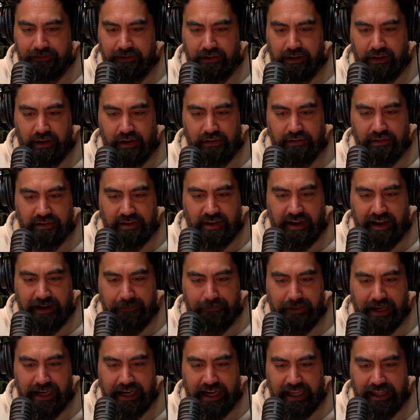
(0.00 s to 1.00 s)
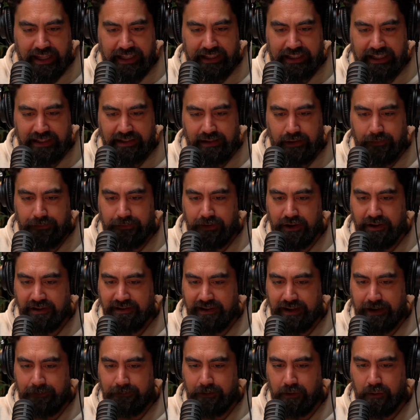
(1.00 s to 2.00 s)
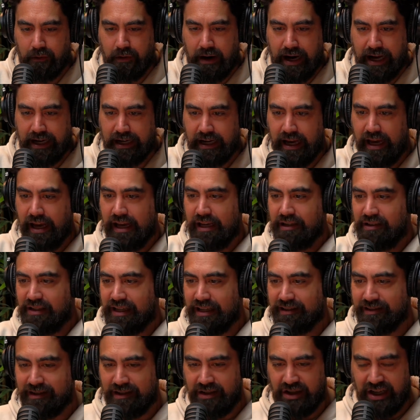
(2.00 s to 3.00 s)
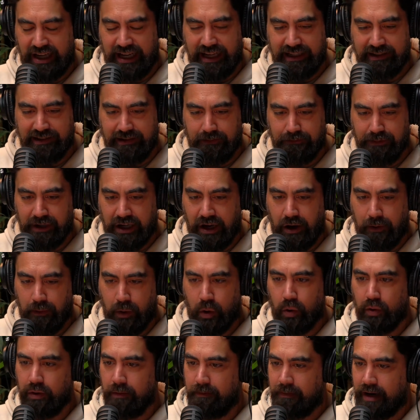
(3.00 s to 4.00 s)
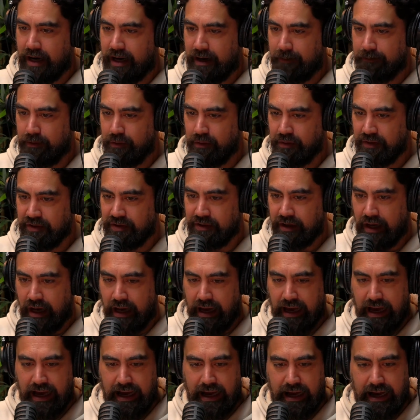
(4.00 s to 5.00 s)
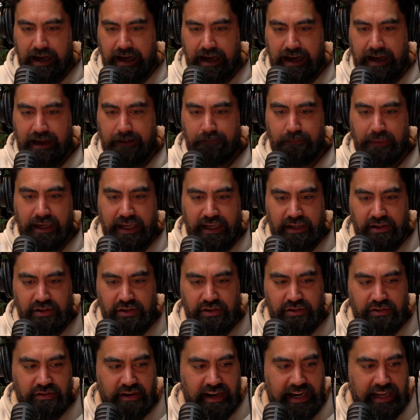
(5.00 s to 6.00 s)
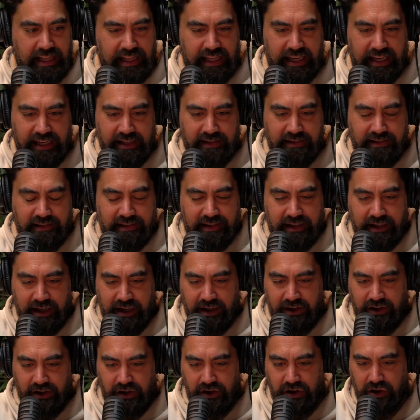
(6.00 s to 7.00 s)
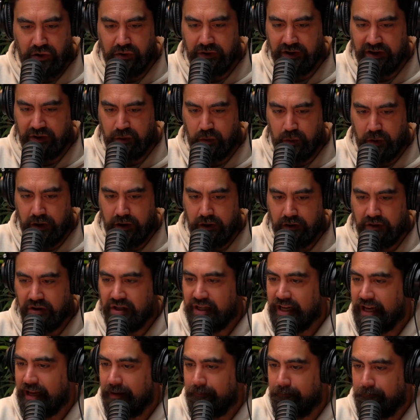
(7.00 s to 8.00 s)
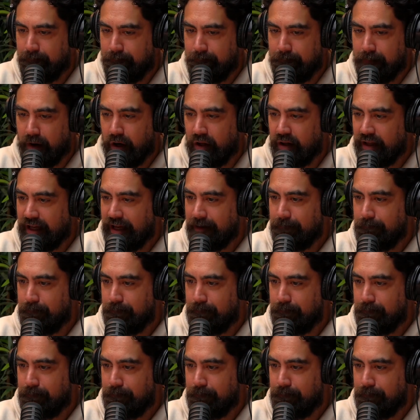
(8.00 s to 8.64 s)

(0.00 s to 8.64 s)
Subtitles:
a long time, but I think that's her first number 1. She has a chance to bring home all the marbles and be Australia's newest world champ, Molly